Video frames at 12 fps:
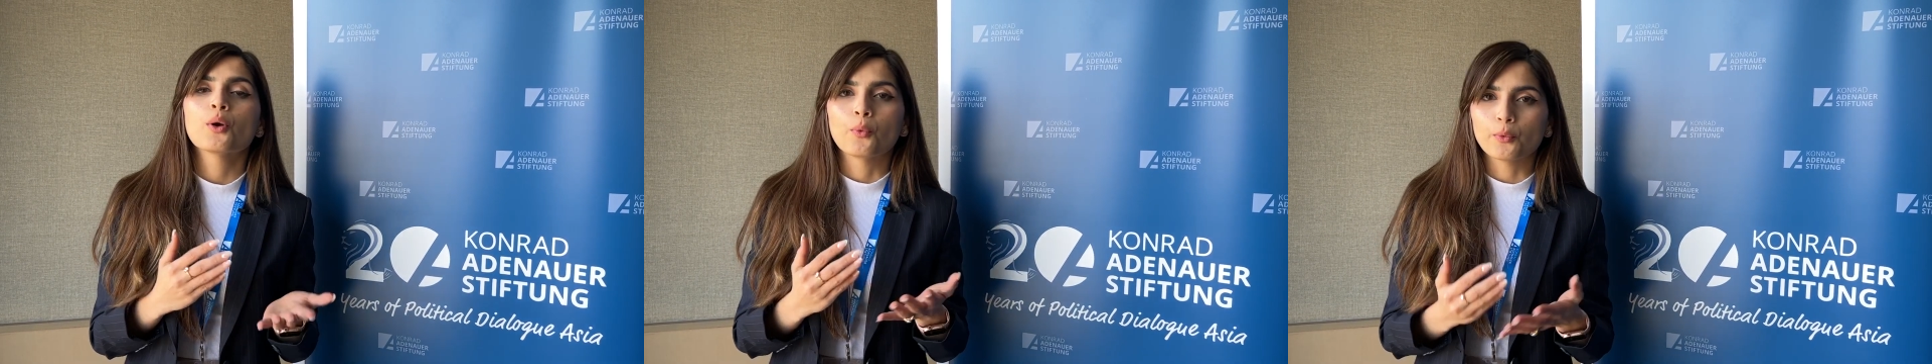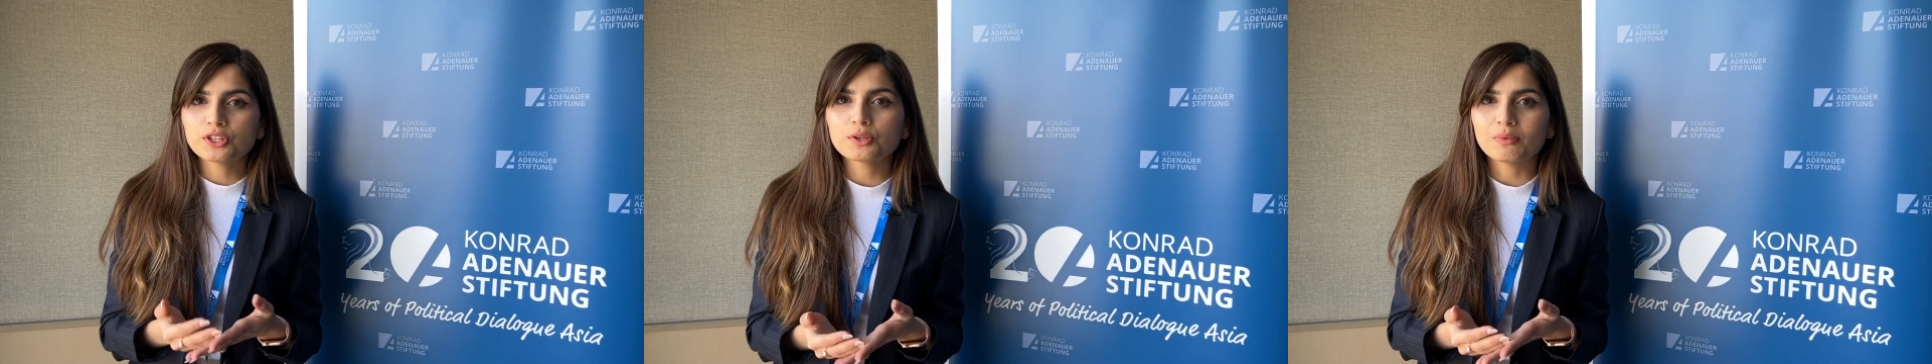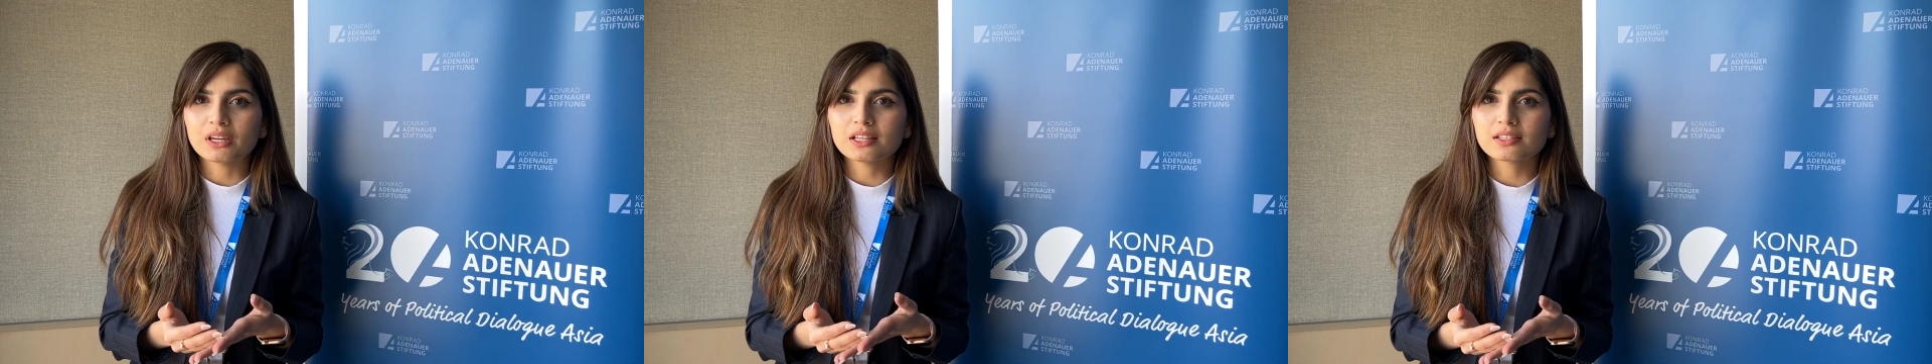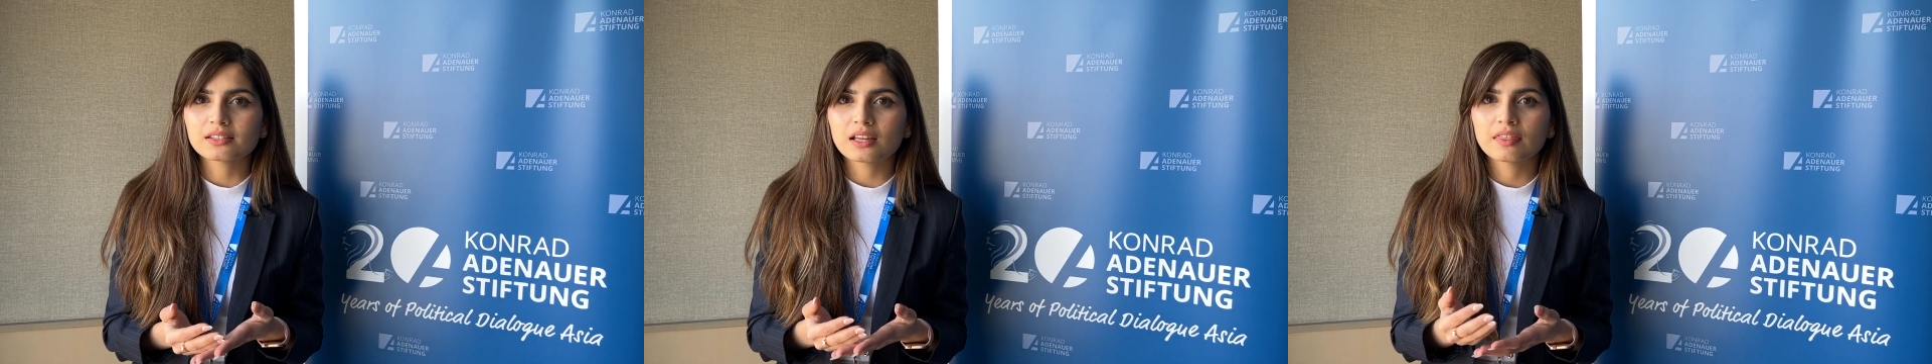which
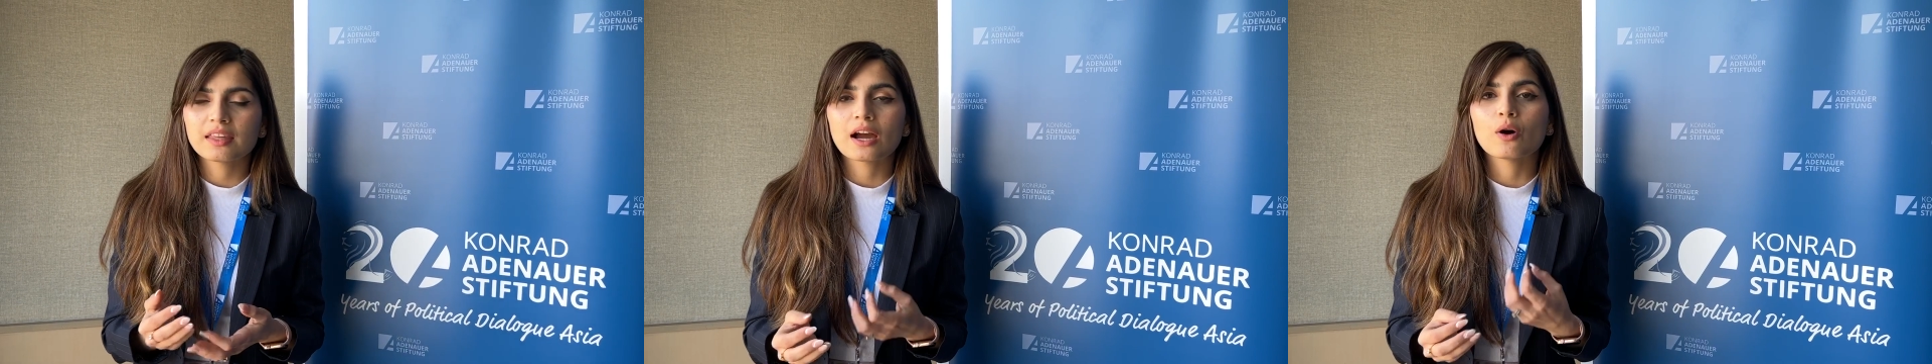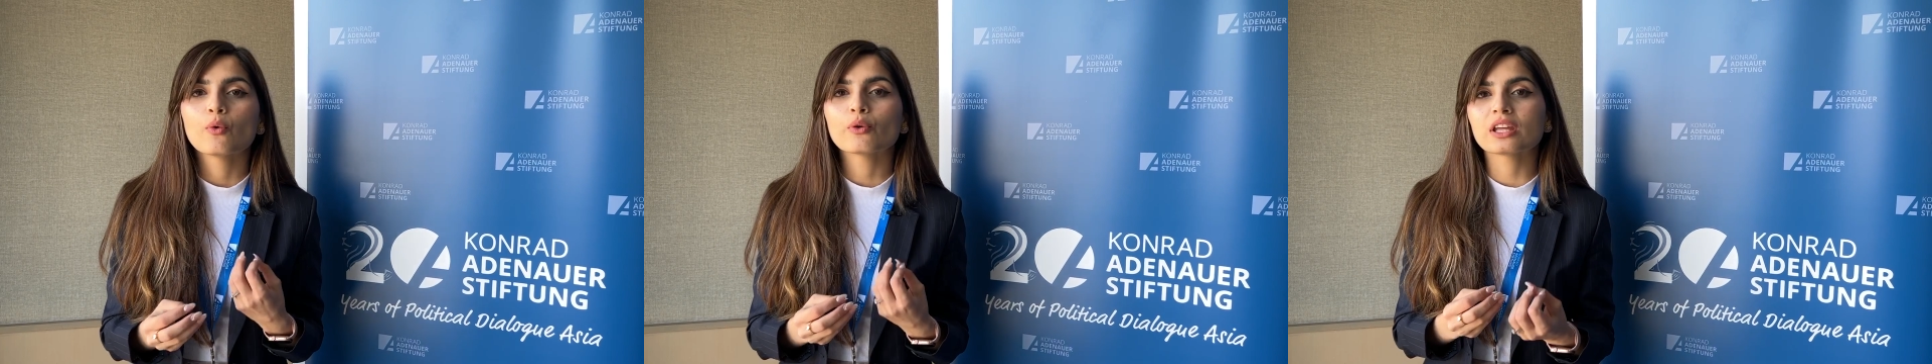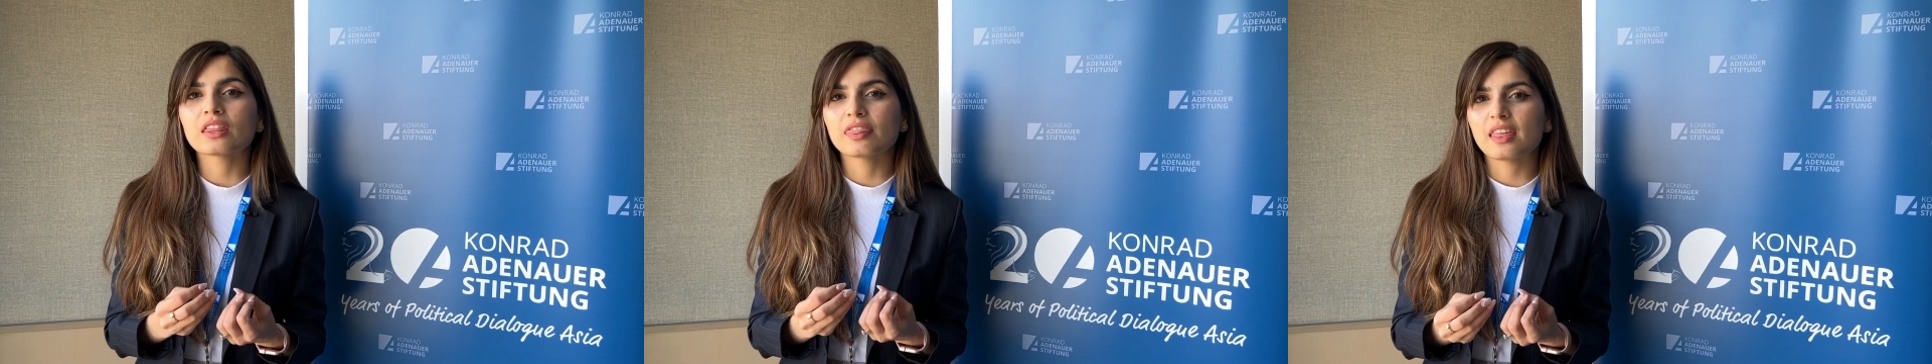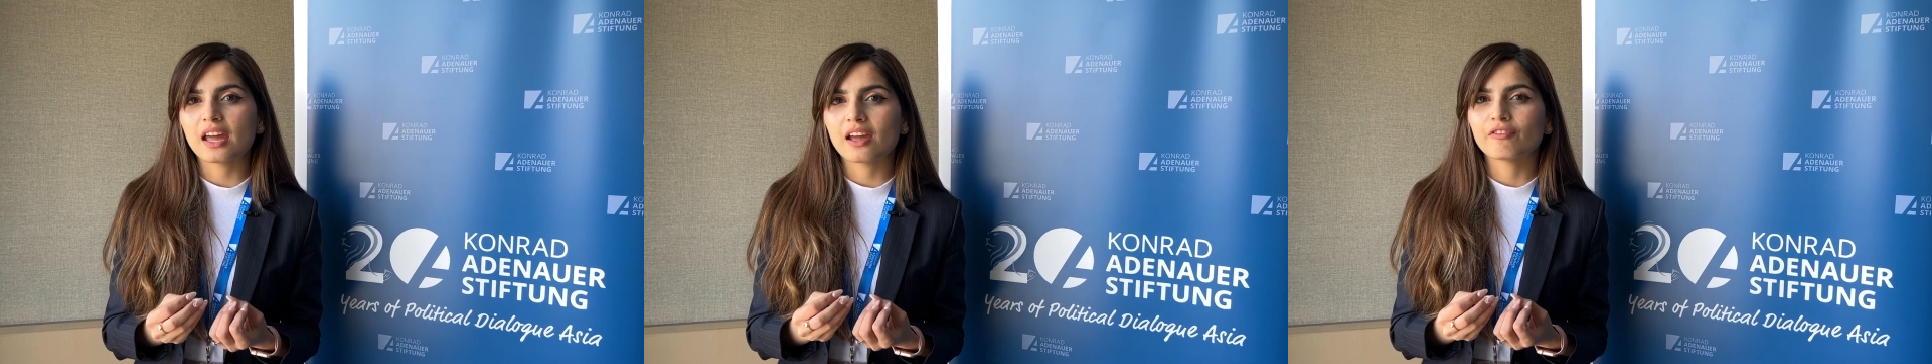means that they are only
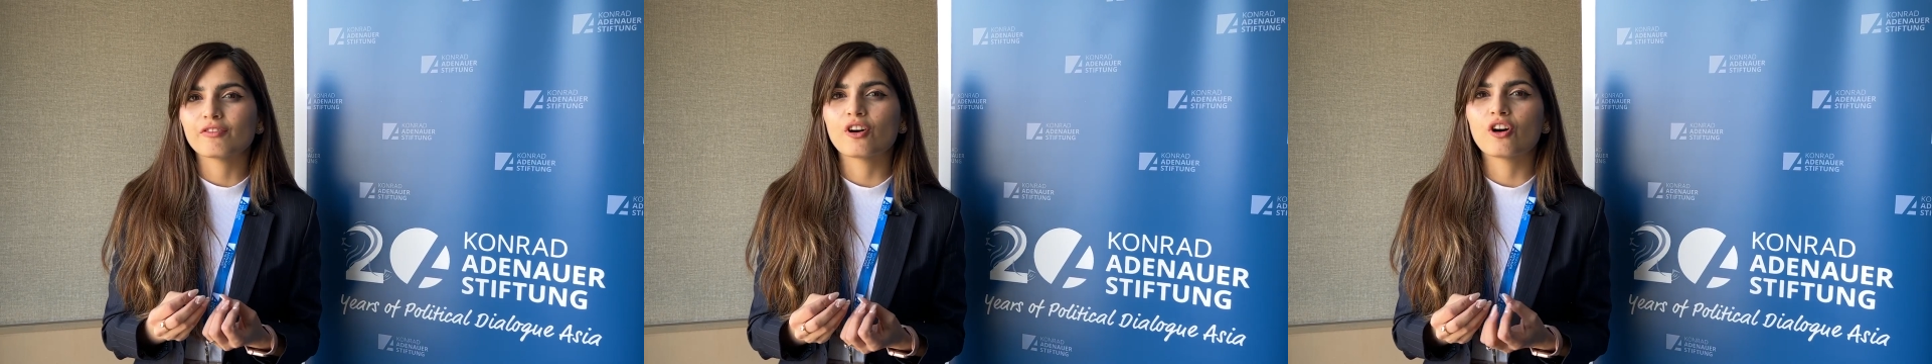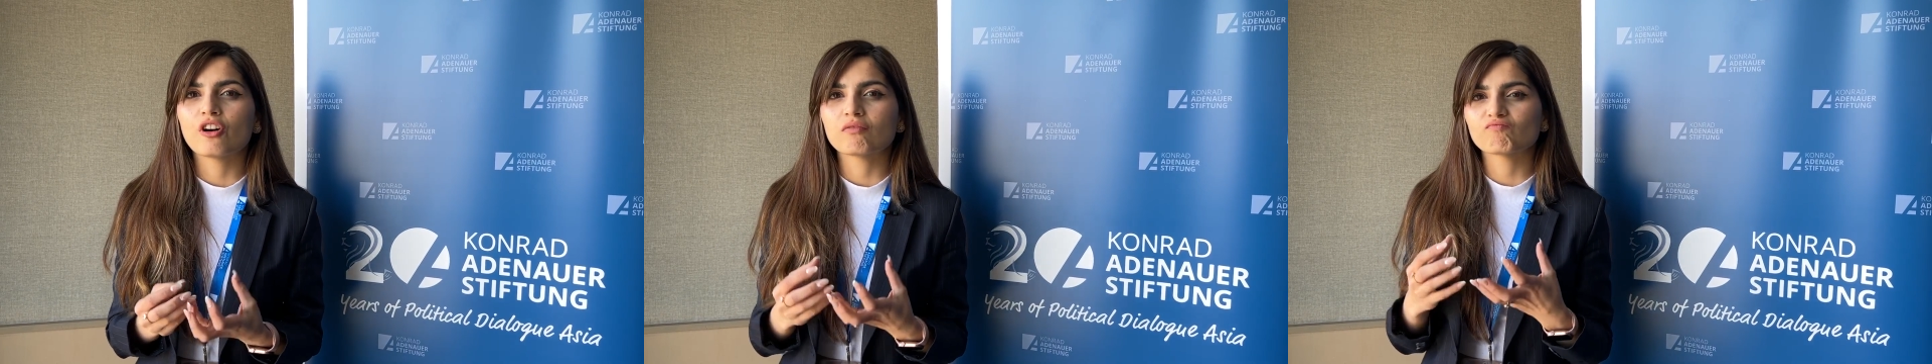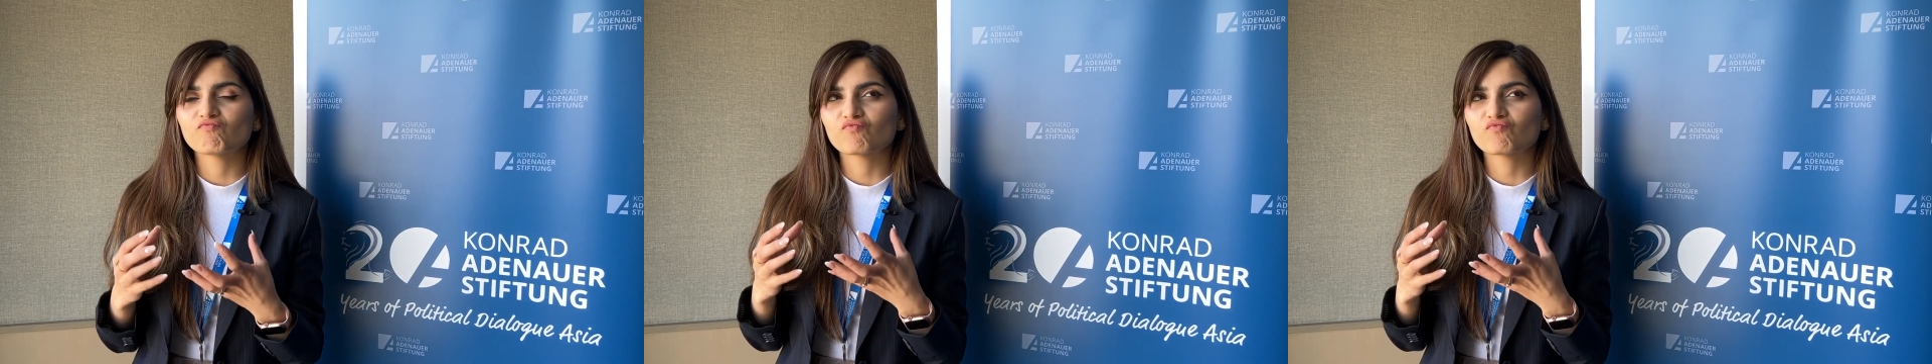there for